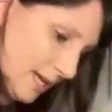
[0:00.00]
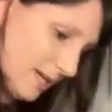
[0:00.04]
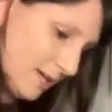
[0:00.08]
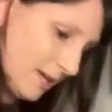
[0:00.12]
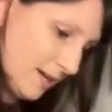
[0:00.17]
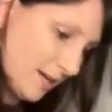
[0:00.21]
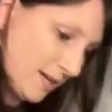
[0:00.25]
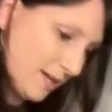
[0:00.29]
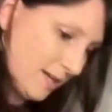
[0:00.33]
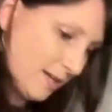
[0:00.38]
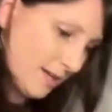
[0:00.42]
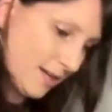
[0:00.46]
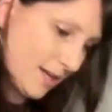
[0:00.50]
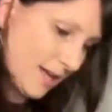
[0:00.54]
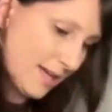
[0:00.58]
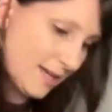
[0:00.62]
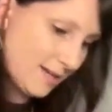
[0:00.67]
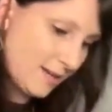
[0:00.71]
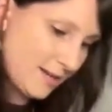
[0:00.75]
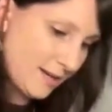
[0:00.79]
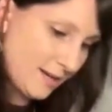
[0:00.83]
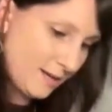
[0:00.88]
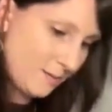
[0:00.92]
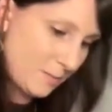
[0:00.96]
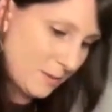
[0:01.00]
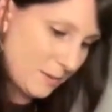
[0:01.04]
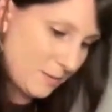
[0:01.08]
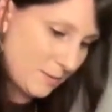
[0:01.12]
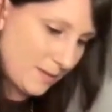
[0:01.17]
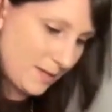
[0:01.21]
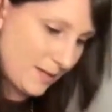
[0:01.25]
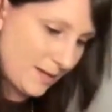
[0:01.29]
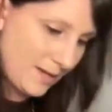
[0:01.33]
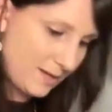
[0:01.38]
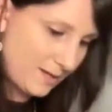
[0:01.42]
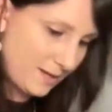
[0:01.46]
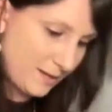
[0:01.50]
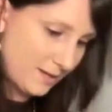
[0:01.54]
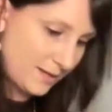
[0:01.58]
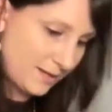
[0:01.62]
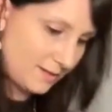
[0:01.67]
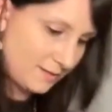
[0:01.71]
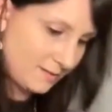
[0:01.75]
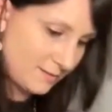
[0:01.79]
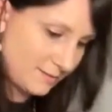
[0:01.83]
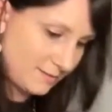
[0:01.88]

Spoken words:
I got it, baby. I got it.